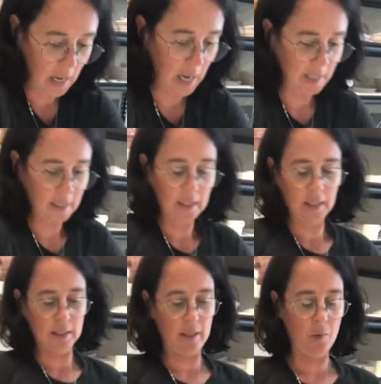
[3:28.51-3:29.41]
cutting it
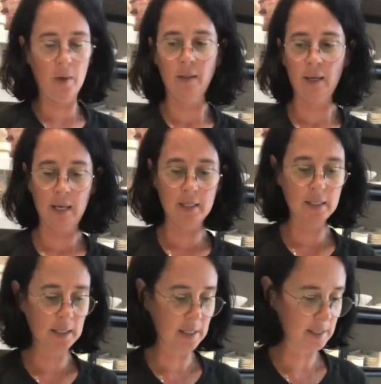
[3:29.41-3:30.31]
the way that I
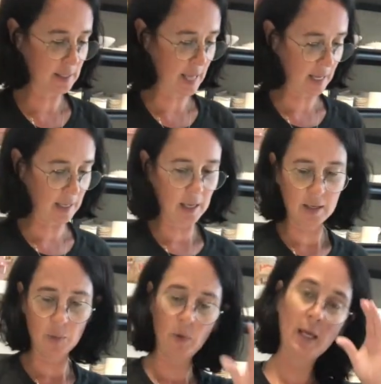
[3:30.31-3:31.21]
did is that
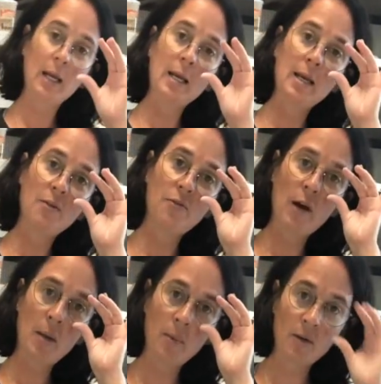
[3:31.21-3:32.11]
we're gonna need a
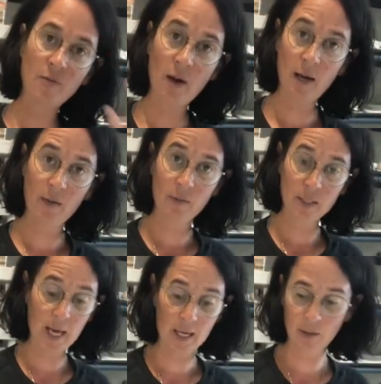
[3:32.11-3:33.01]
5x5
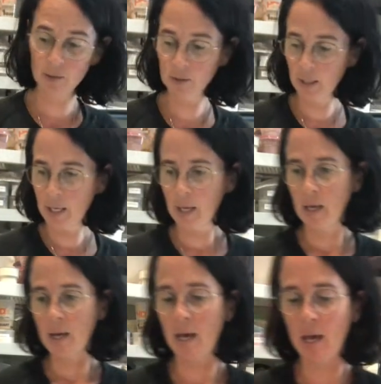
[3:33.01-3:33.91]
tile,
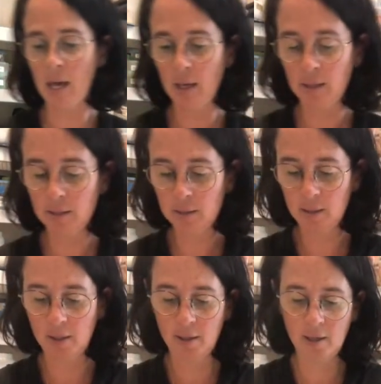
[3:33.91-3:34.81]
and
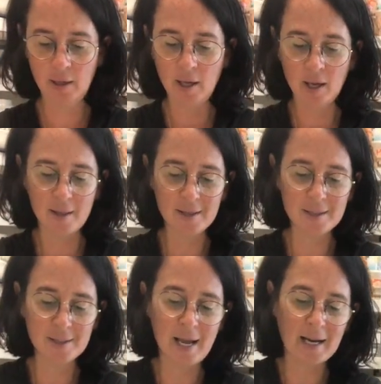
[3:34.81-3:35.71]
this
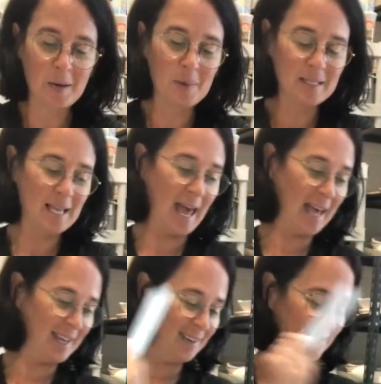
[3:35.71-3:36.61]
is not gonna be
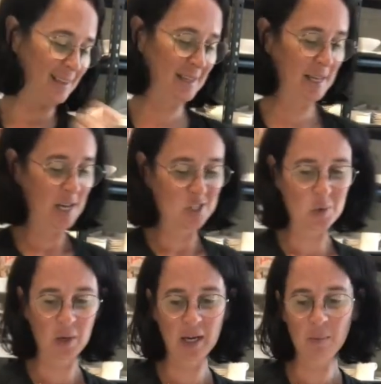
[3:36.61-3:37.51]
10, so
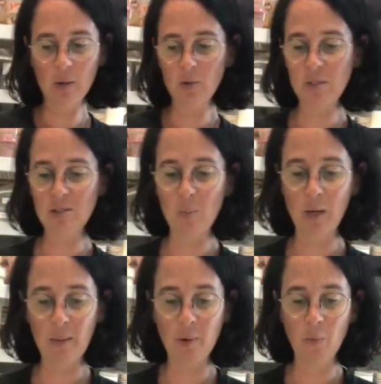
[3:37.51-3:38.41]
we're gonna be losing some
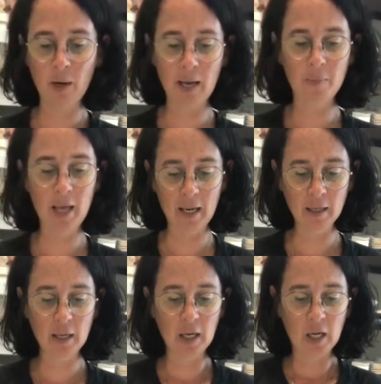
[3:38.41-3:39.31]
clay, but and then
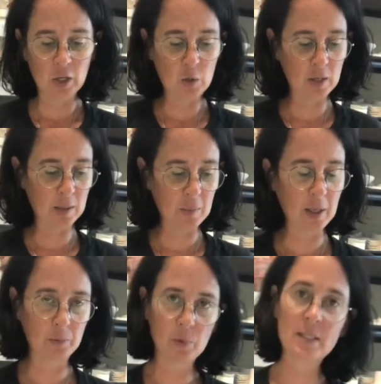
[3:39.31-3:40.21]
you can
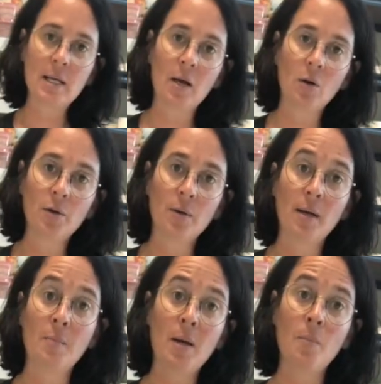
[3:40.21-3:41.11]
recycle your
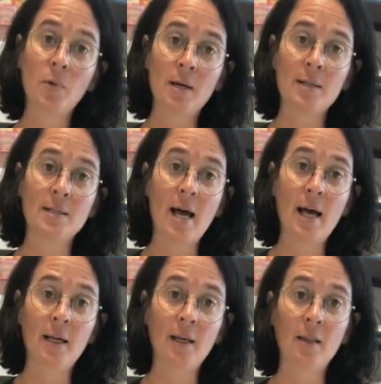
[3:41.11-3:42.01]
clay, meaning put it
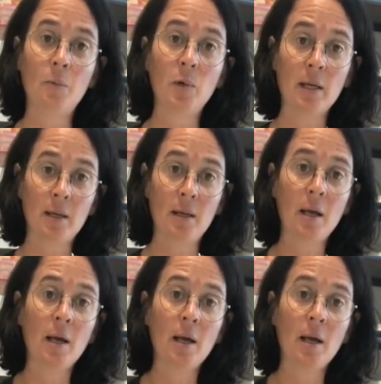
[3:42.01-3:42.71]
aside, and then we can,